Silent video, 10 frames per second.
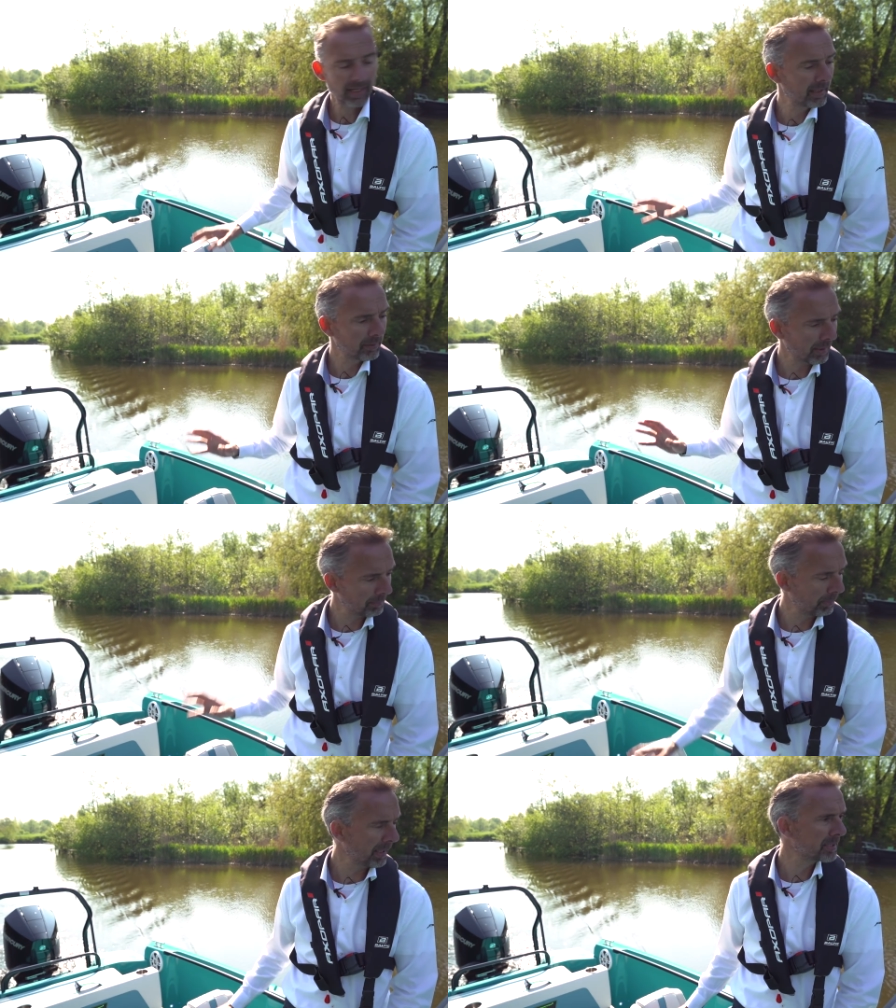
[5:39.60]
and
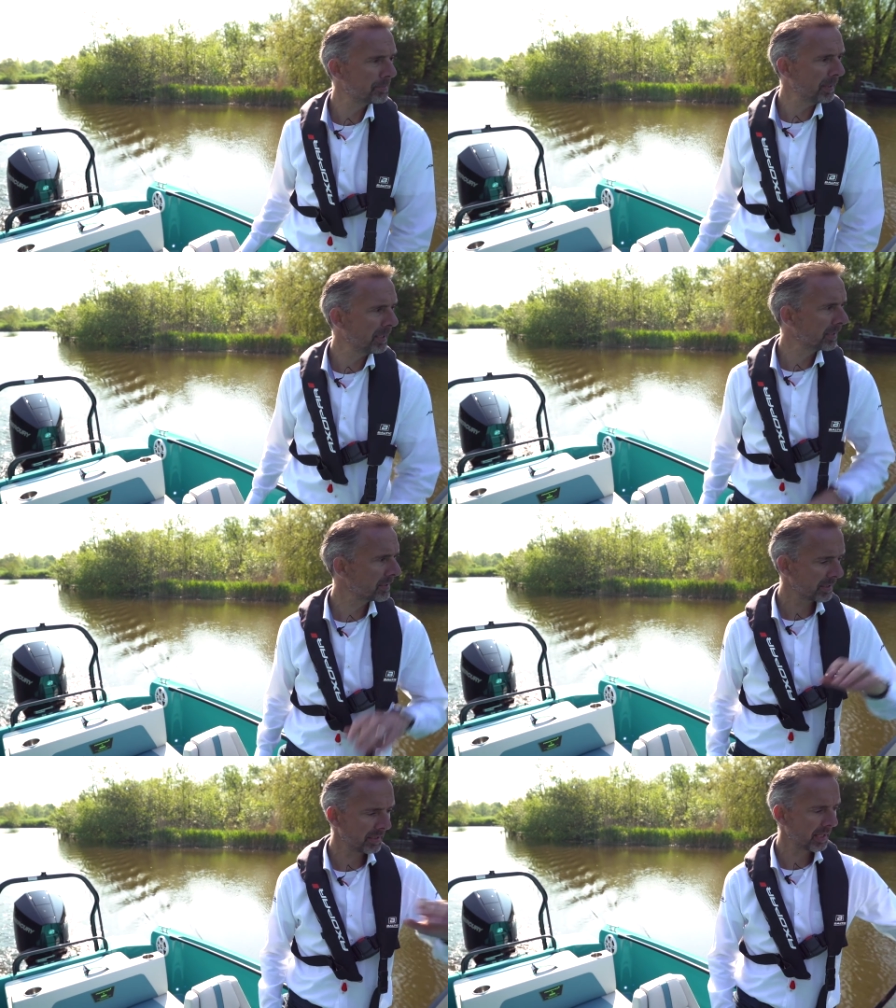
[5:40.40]
quite big
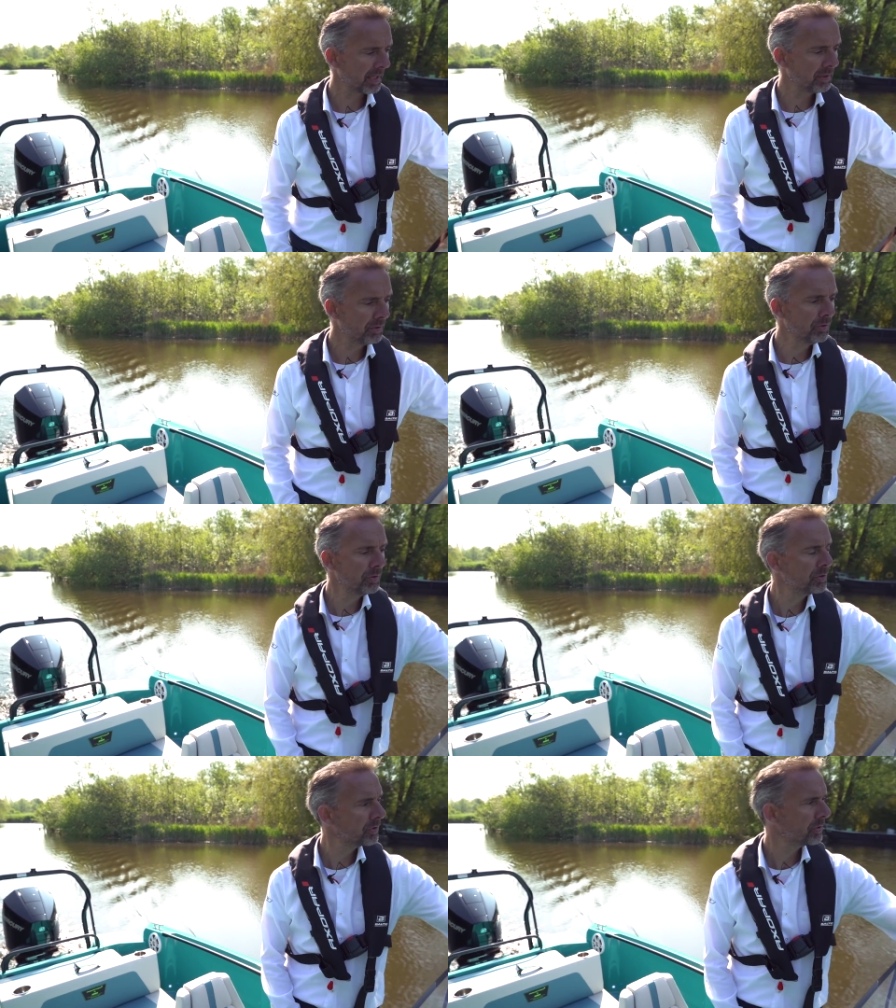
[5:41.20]
speakers and a
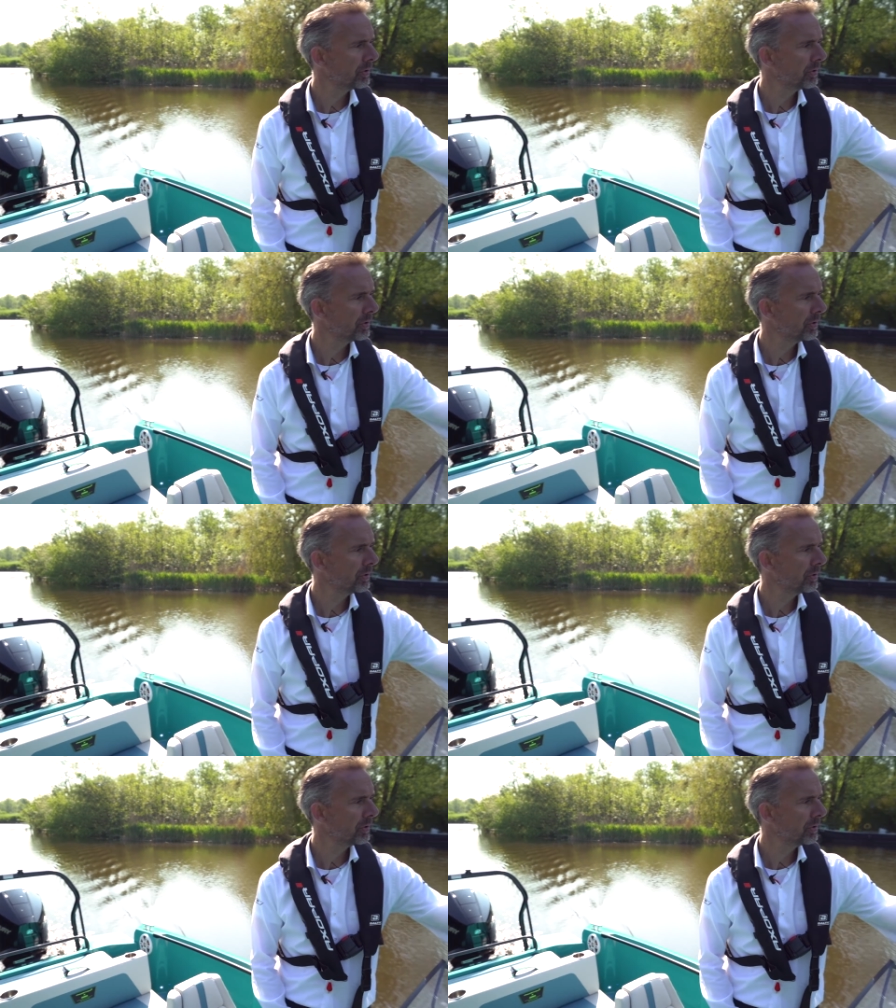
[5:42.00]
huge